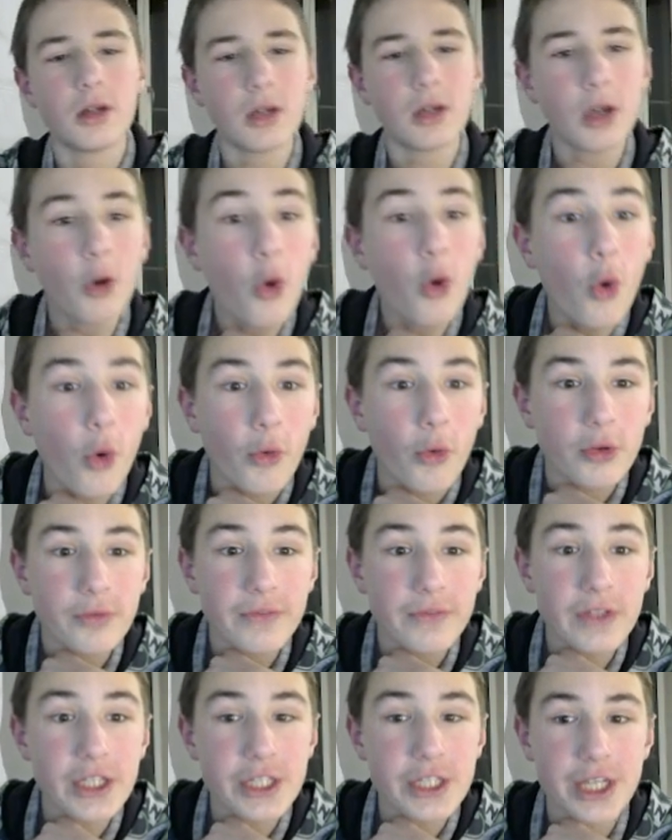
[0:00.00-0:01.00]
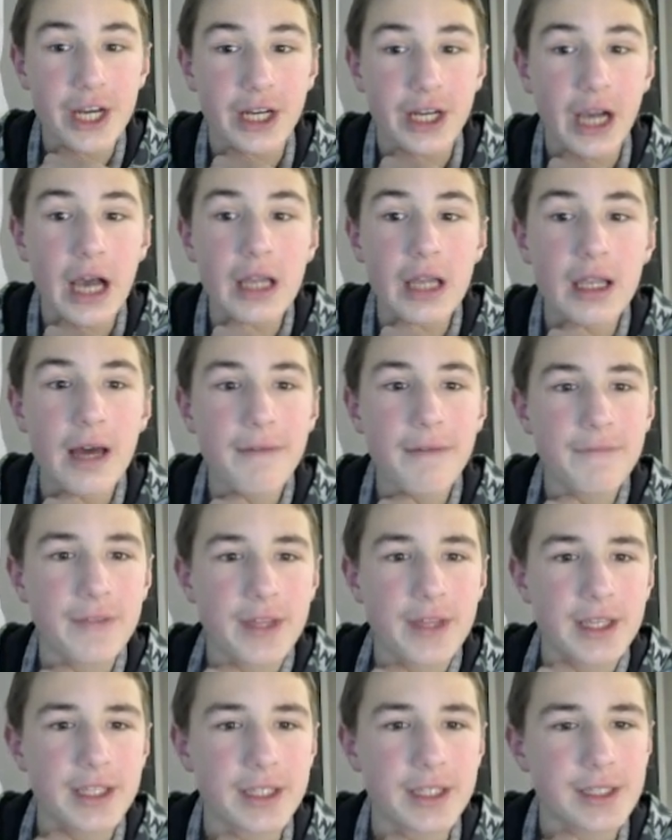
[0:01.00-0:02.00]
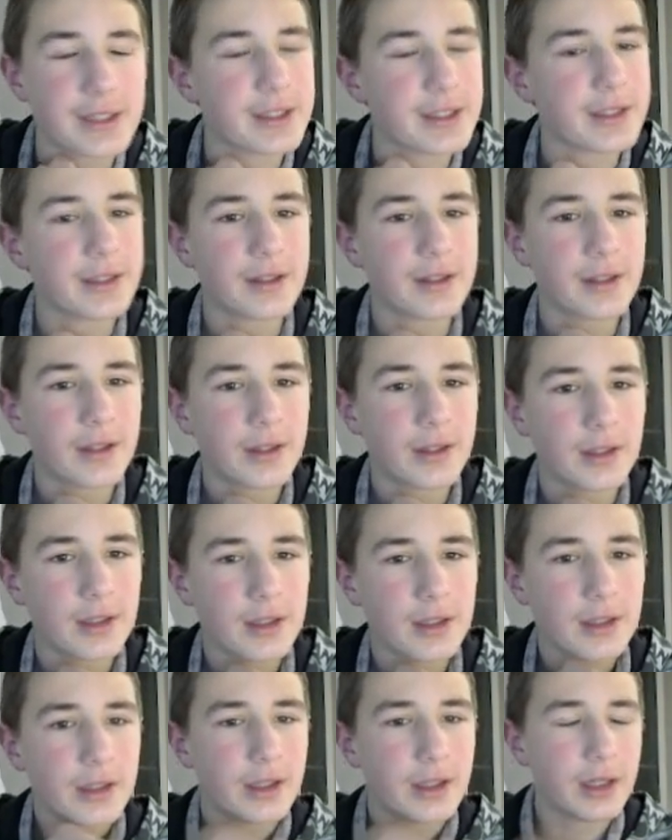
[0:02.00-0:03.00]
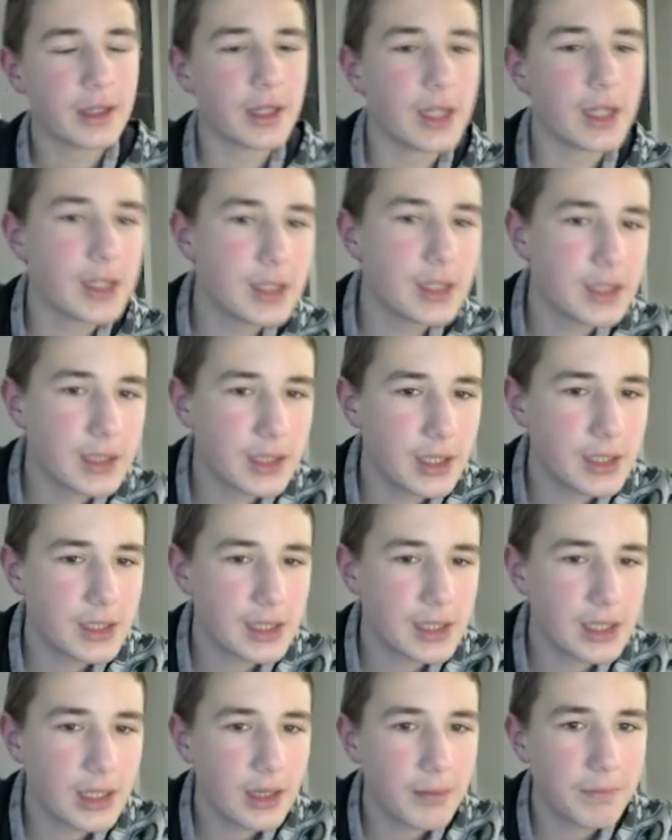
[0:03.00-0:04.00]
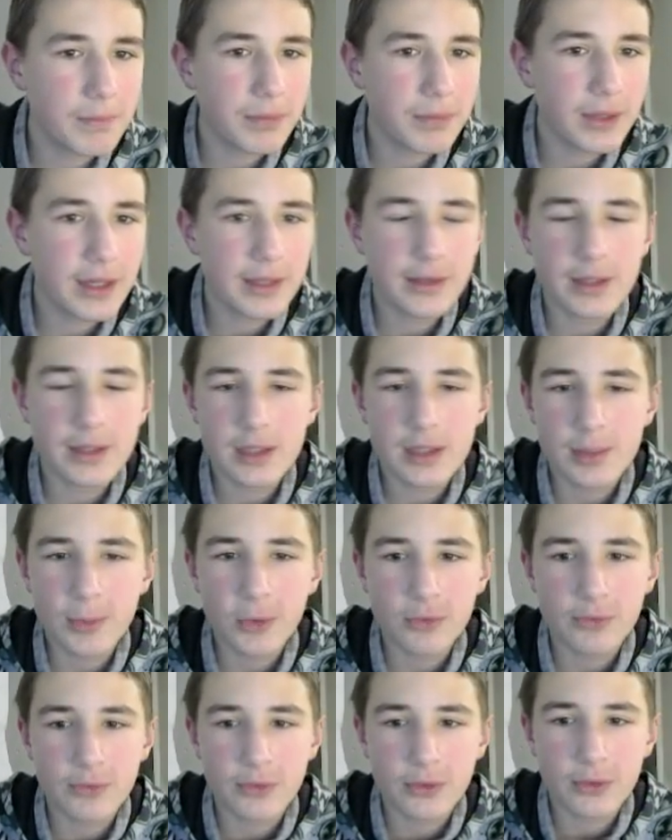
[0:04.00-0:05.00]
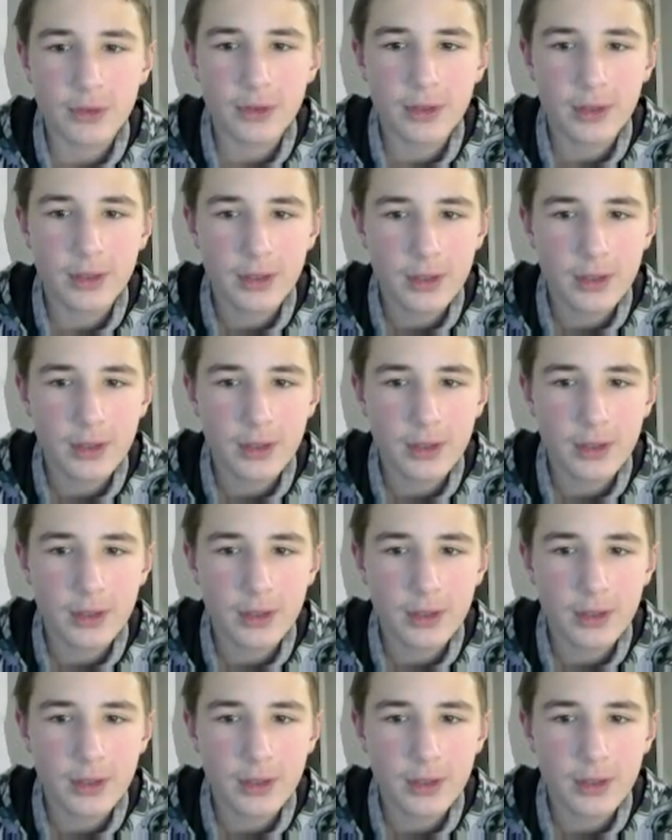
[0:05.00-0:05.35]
Oh, 3 check. I love these. That's the scene I'm playing this mode for.